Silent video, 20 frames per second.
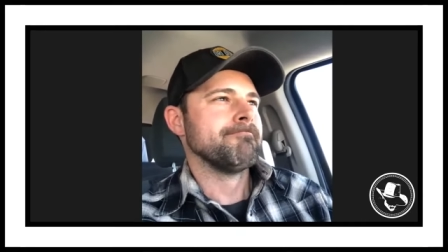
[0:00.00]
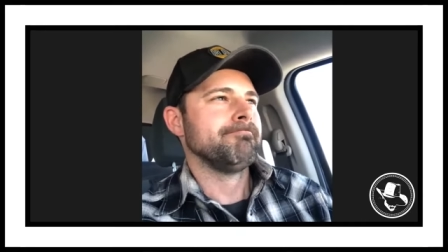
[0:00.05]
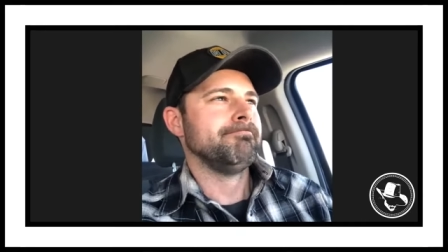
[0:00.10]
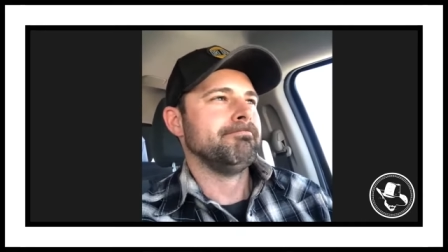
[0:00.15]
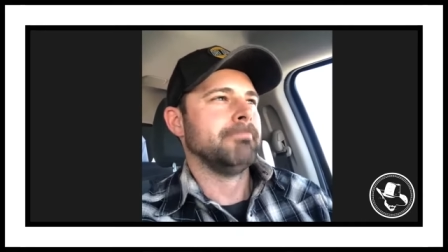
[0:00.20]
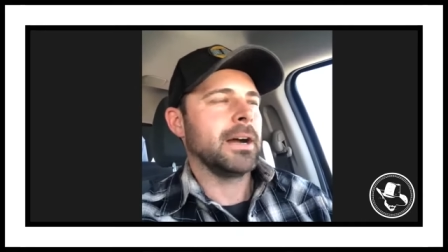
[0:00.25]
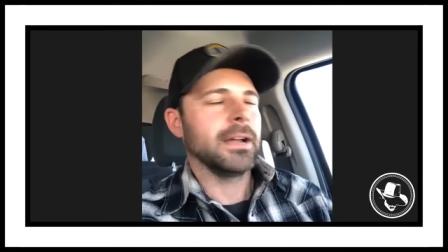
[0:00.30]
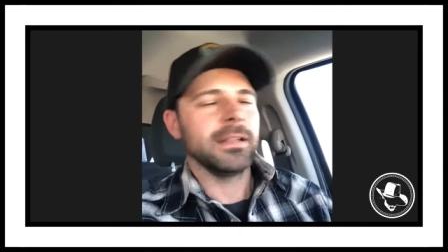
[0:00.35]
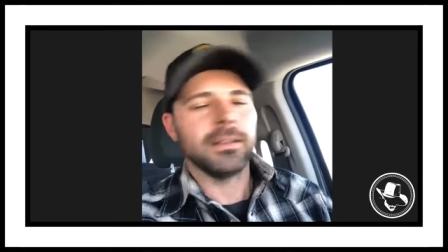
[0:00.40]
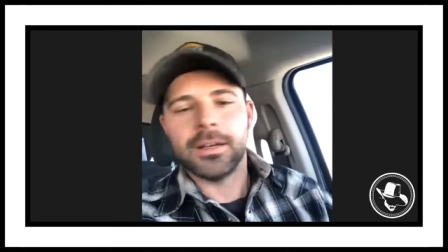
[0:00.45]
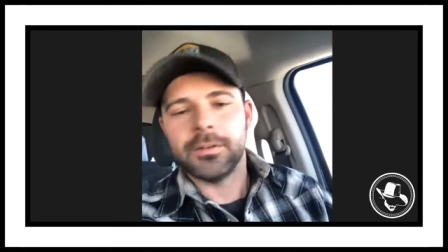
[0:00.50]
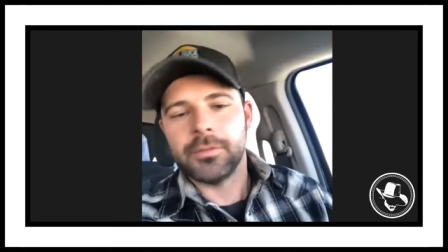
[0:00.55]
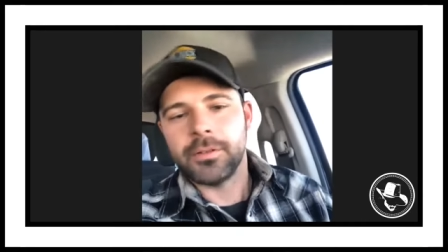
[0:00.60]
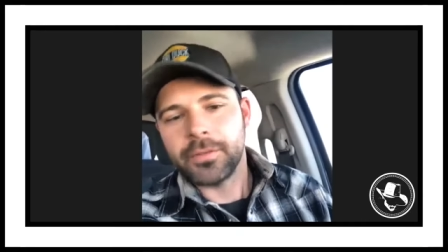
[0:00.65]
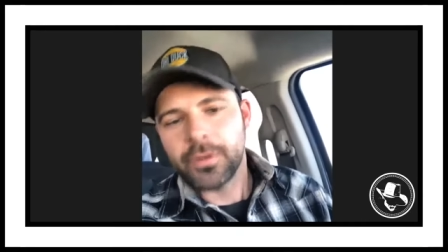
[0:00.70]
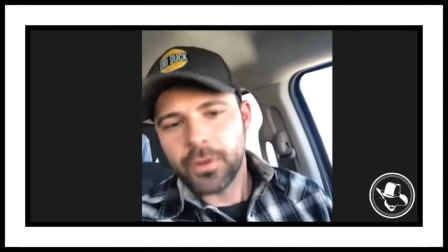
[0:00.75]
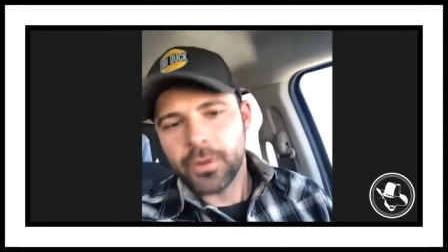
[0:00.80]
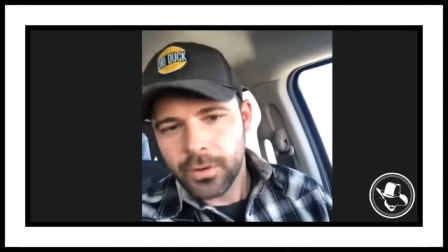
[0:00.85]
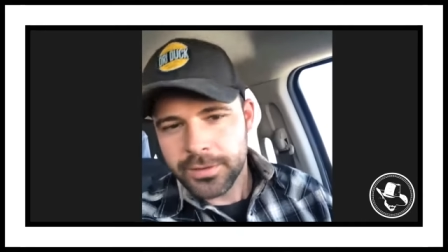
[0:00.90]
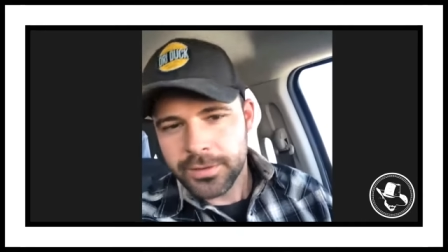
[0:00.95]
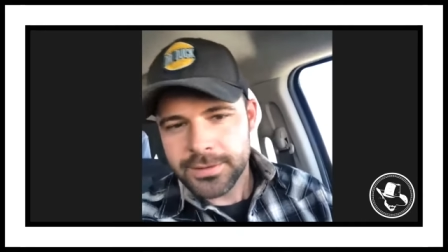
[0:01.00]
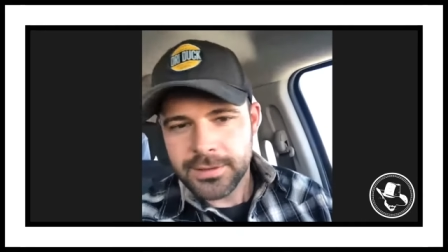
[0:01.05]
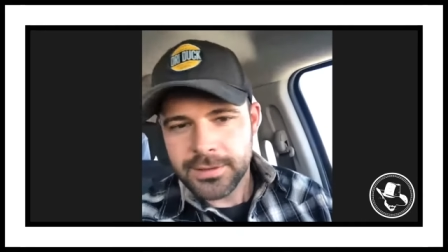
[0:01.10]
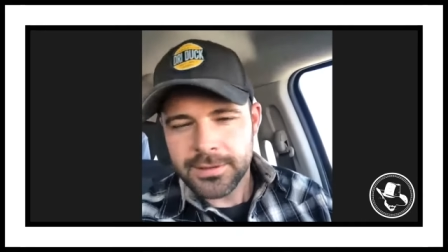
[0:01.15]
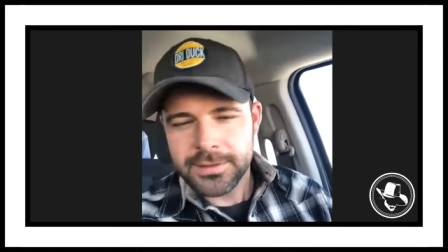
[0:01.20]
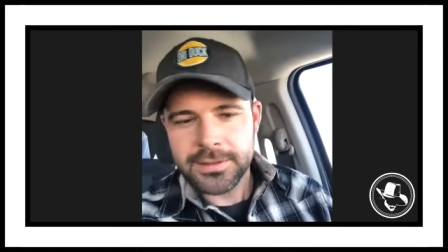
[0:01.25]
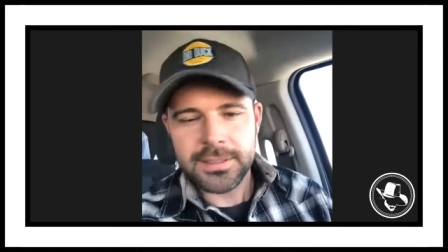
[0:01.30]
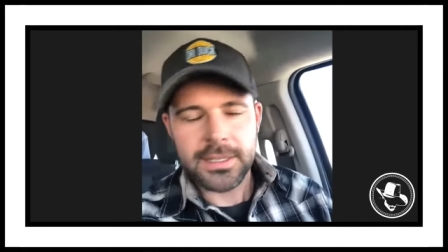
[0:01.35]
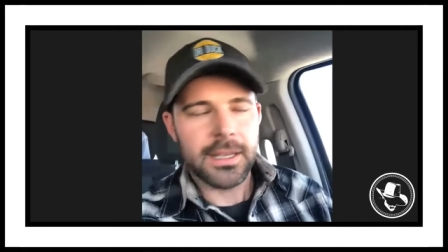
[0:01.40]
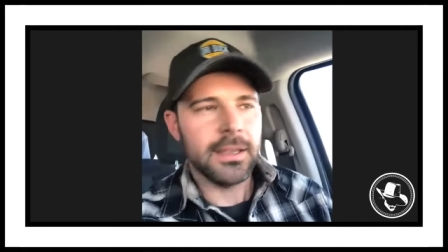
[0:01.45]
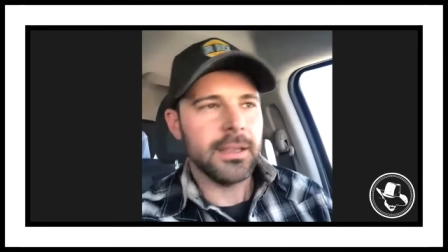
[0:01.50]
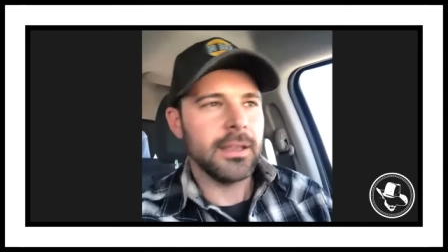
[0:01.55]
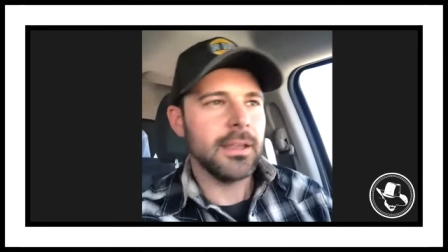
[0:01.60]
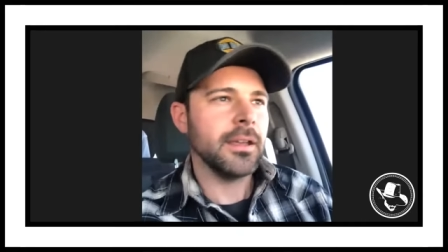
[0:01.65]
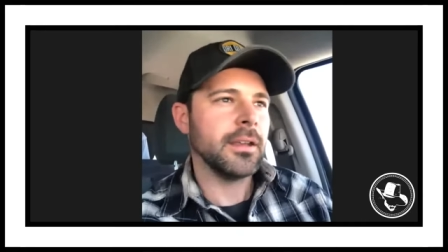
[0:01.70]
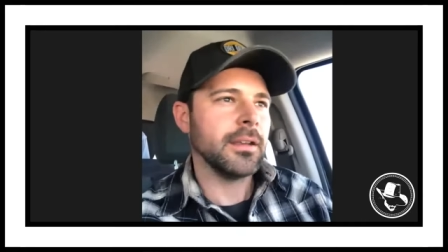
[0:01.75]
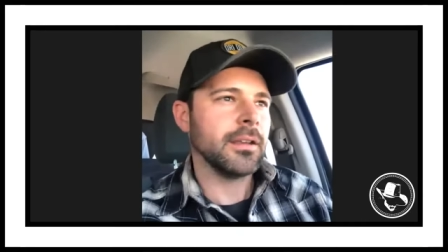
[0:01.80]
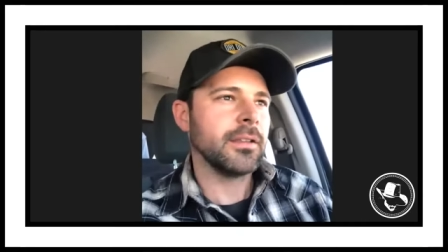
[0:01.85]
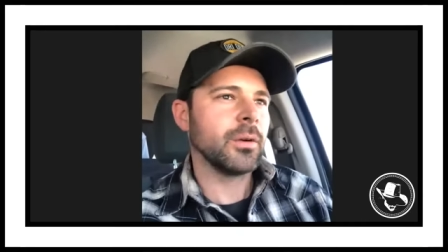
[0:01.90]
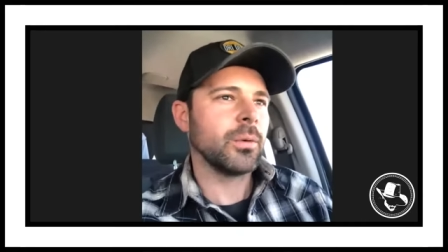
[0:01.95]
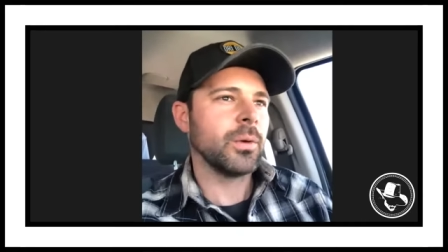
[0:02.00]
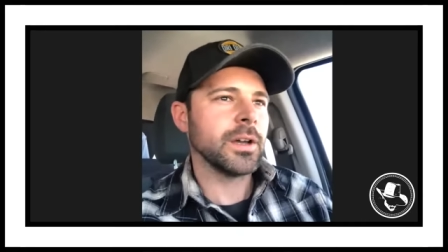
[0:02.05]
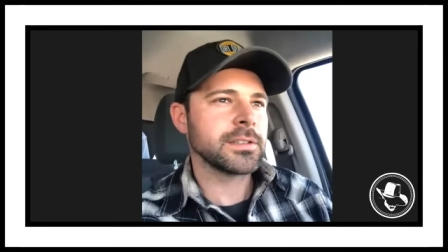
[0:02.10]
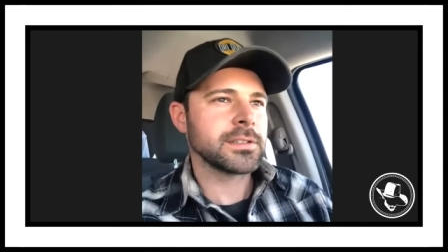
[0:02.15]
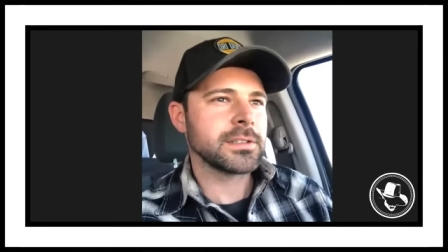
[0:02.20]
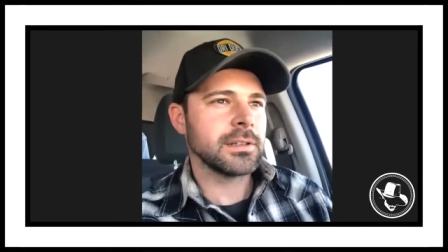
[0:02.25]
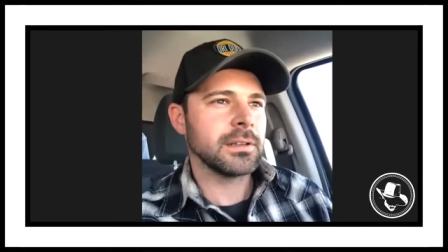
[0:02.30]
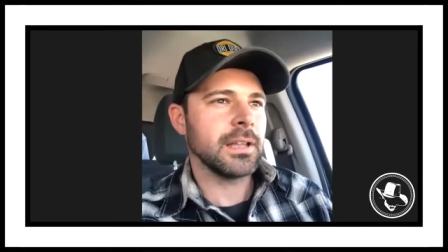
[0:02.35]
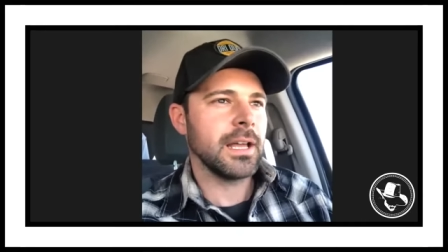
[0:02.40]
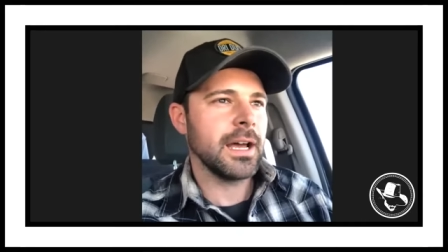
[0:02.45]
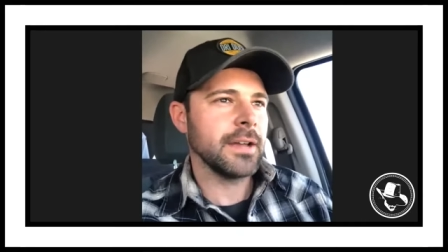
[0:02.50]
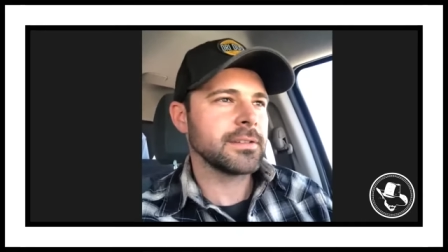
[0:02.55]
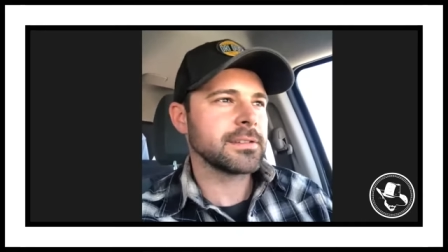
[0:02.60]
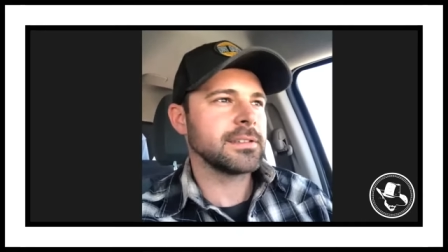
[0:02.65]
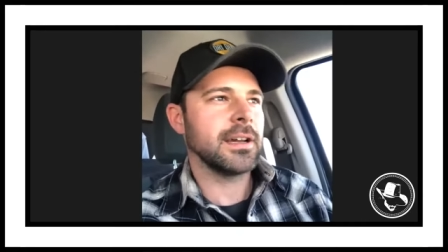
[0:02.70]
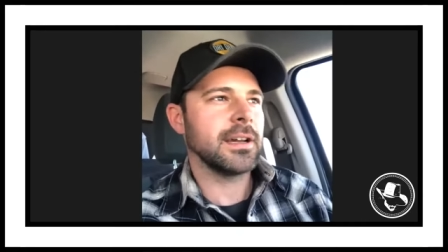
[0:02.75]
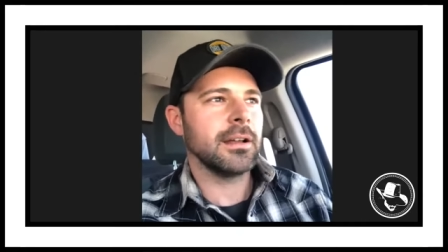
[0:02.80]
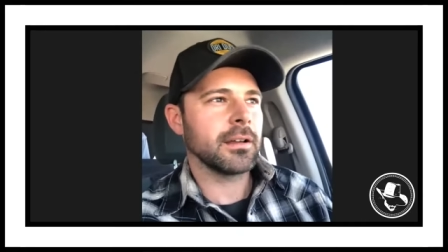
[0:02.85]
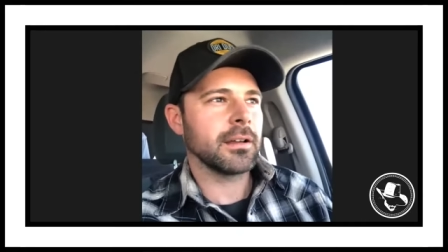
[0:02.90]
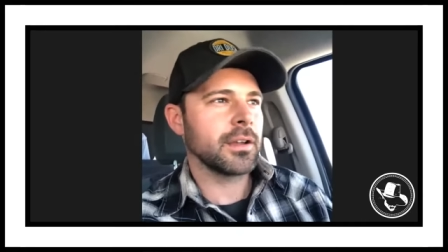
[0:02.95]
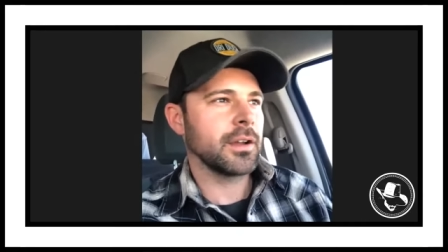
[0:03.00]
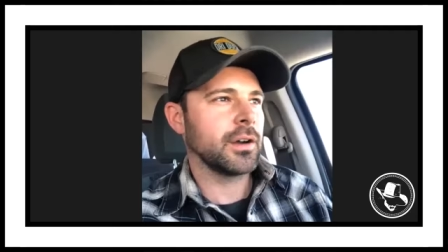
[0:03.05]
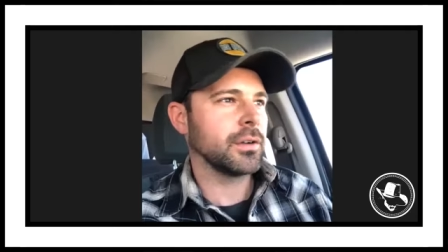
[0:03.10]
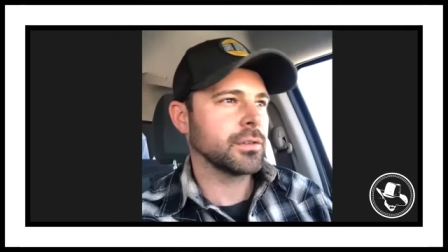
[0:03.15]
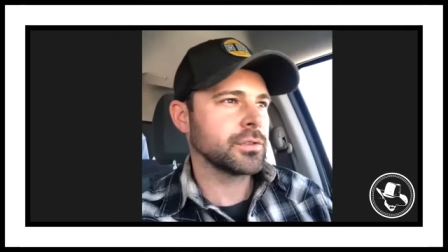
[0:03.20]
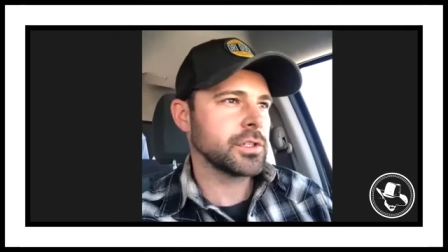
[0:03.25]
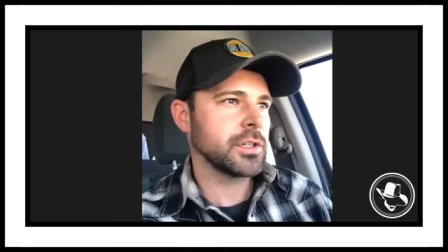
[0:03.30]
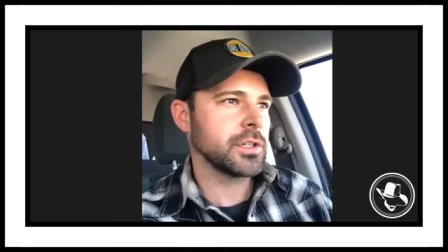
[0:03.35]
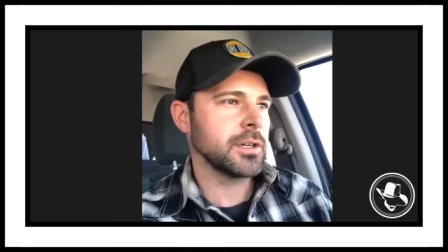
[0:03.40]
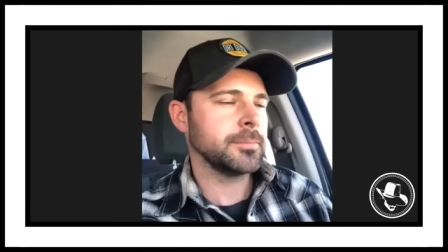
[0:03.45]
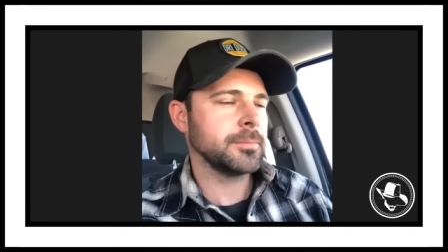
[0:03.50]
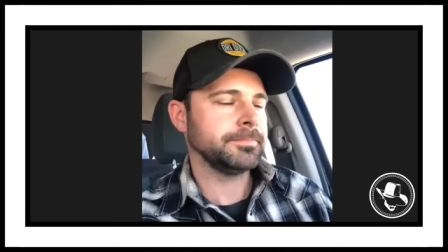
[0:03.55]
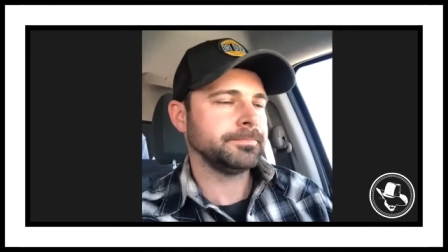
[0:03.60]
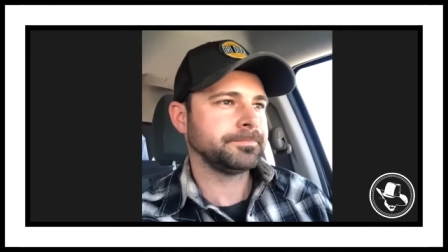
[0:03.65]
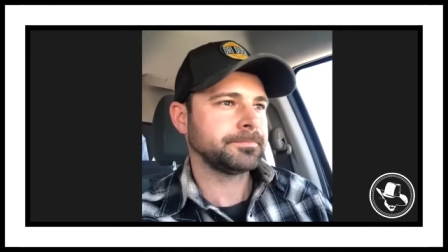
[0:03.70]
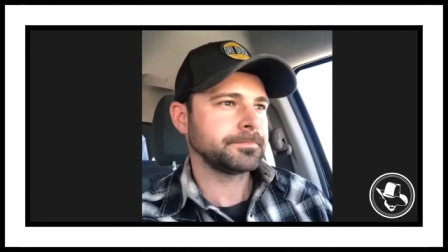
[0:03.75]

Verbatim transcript: my love of horses and the Western lifestyle and culture.